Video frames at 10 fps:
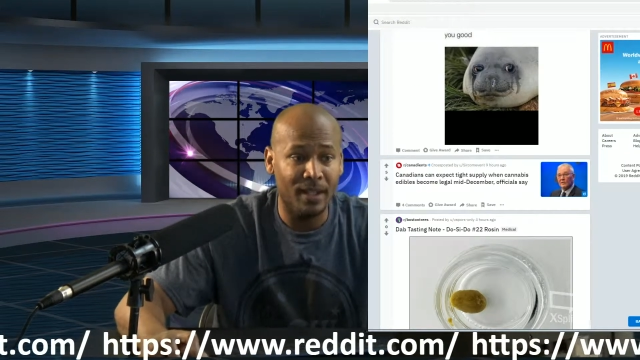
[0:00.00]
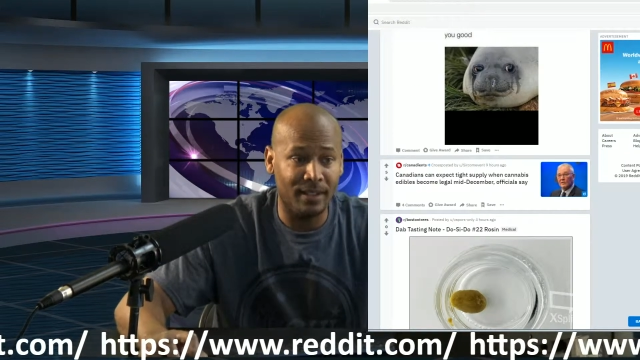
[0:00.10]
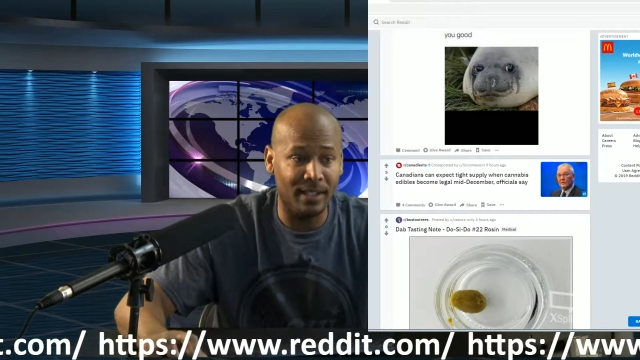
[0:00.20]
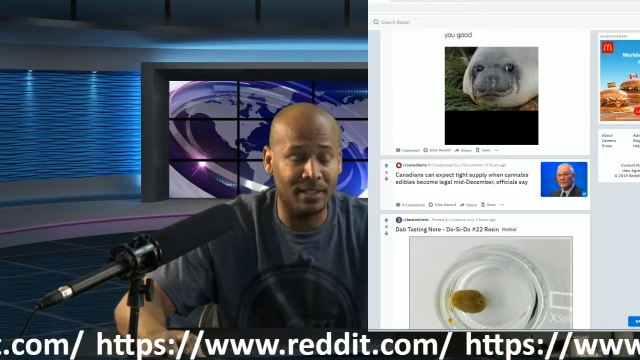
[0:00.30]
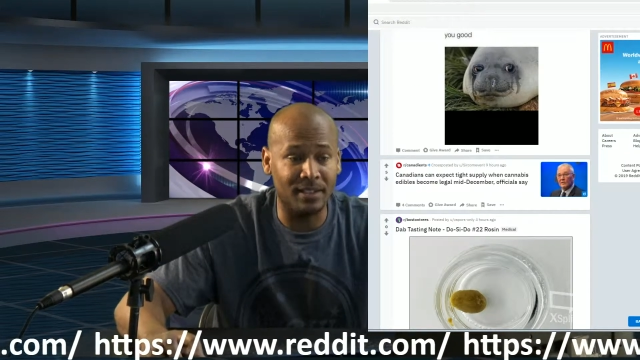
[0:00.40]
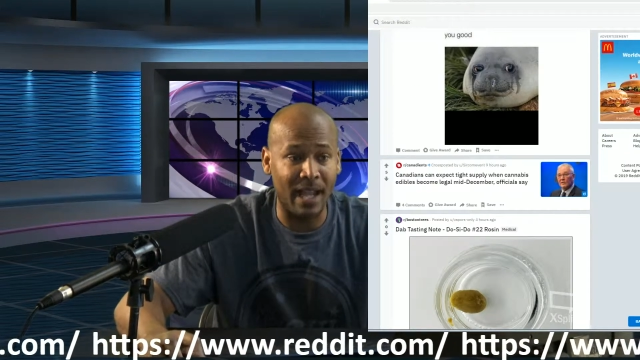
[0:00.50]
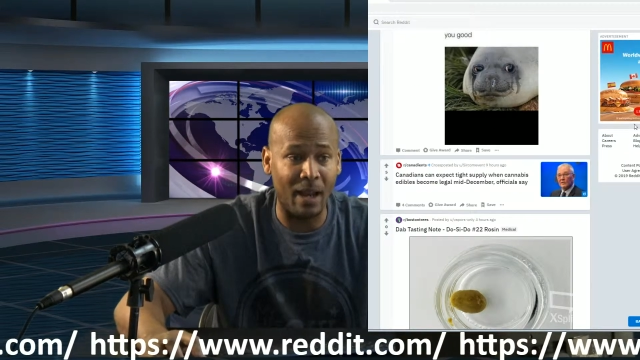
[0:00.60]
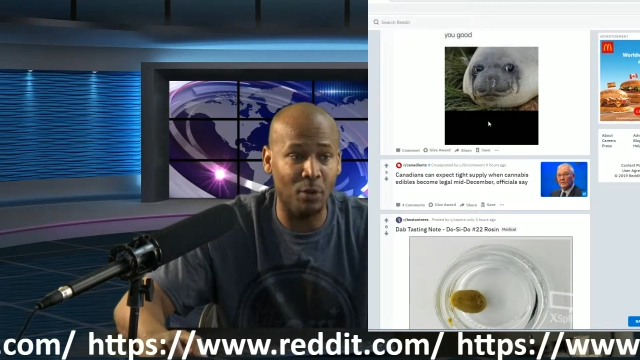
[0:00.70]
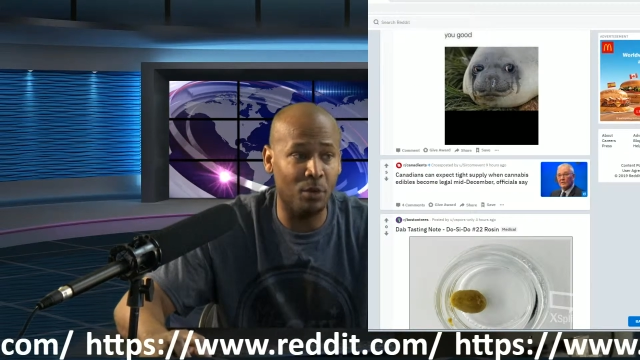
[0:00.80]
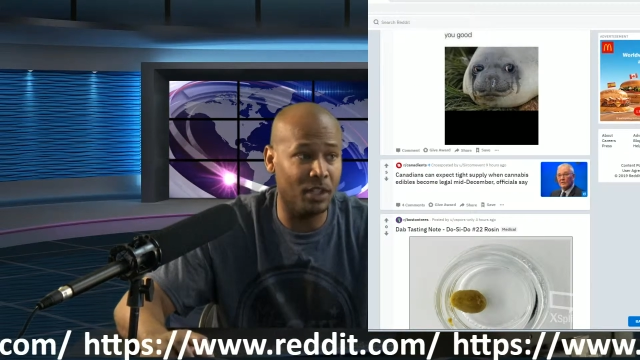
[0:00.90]
This is how
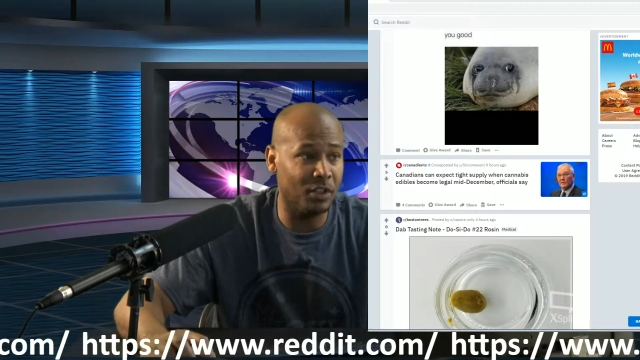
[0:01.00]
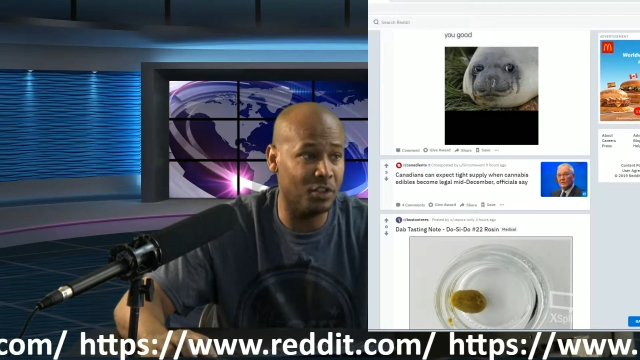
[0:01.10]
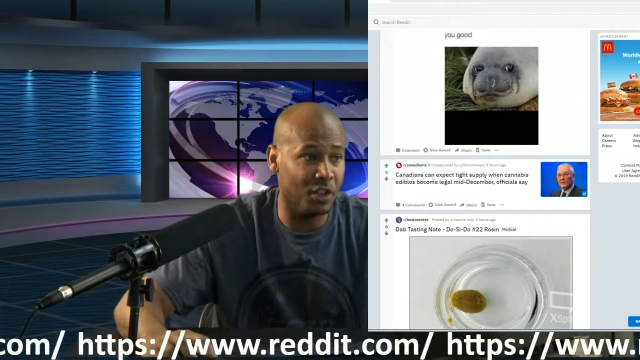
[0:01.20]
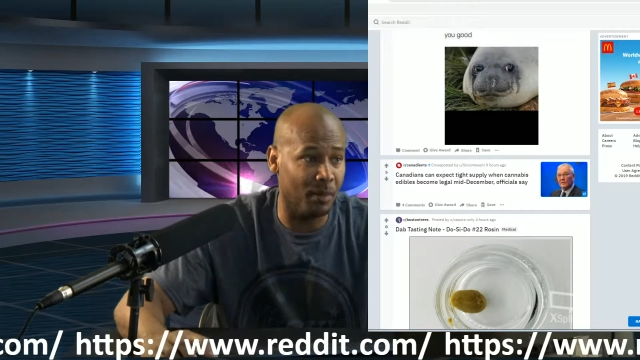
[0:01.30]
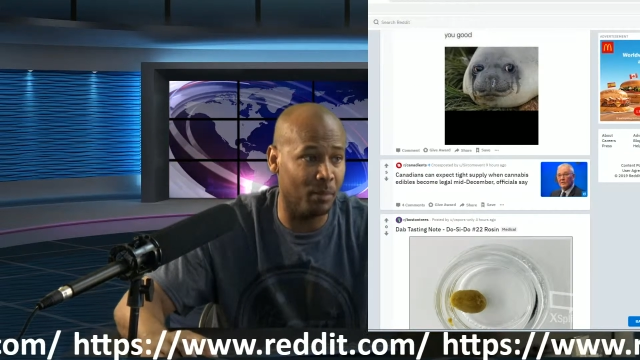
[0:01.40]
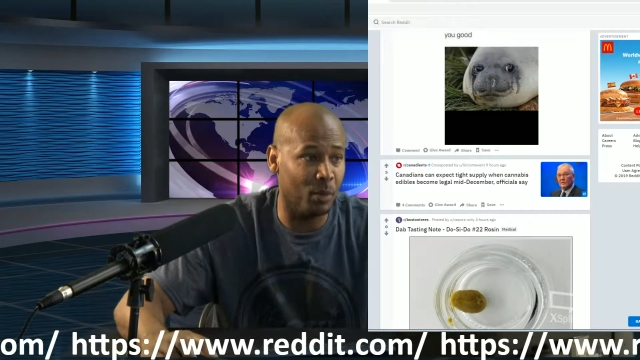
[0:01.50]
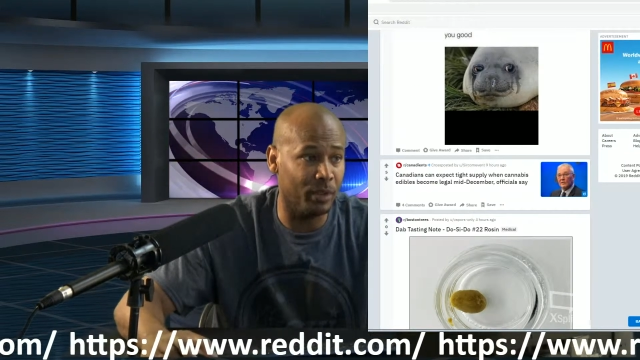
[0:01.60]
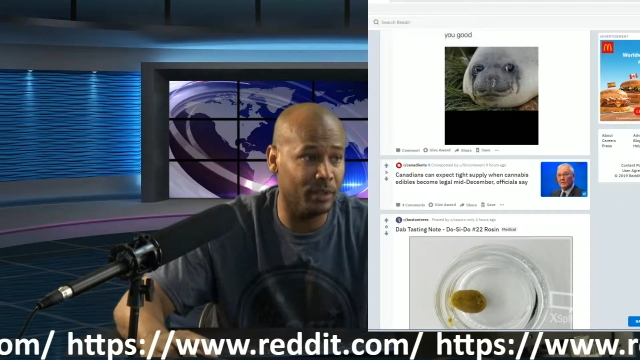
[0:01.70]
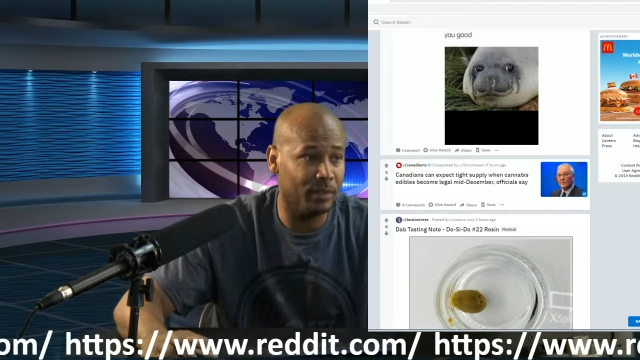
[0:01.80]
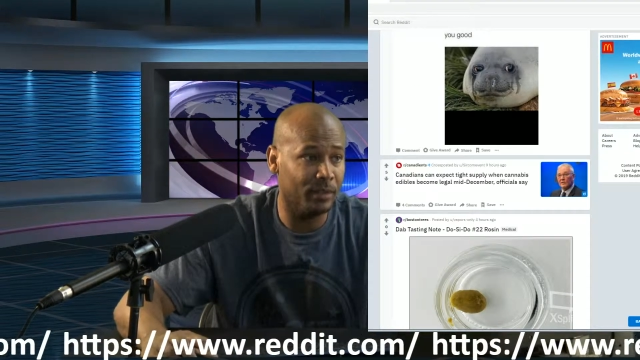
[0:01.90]
you get to jump on it.